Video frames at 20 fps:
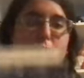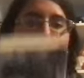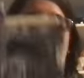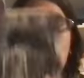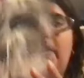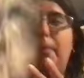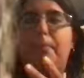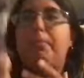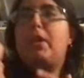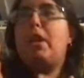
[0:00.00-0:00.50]
So
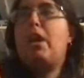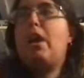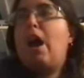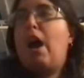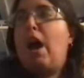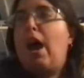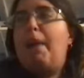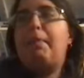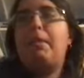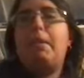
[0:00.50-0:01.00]

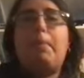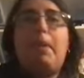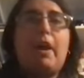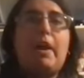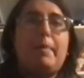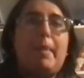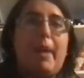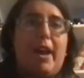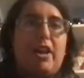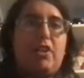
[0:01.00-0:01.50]
I'm going to pick up
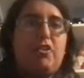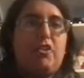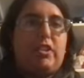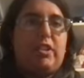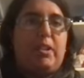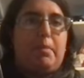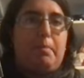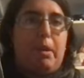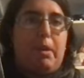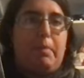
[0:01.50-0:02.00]
Anna Dressed
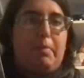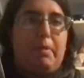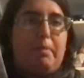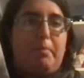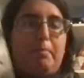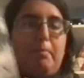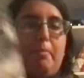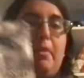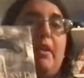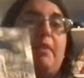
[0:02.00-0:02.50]
in Blood,
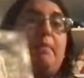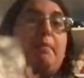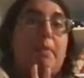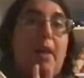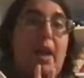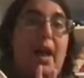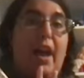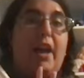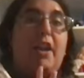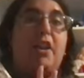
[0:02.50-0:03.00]

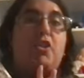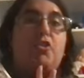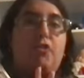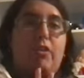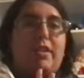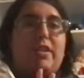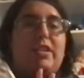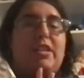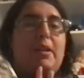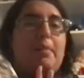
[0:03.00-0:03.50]
Anna
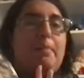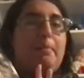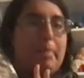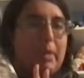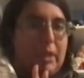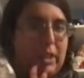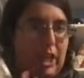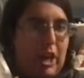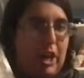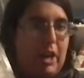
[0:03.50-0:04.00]
Dressed in
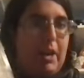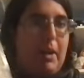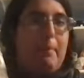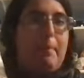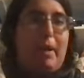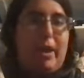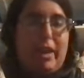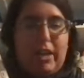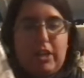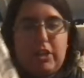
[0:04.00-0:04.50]
Blood
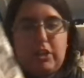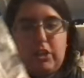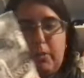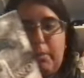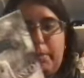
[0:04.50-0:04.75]
by Kendare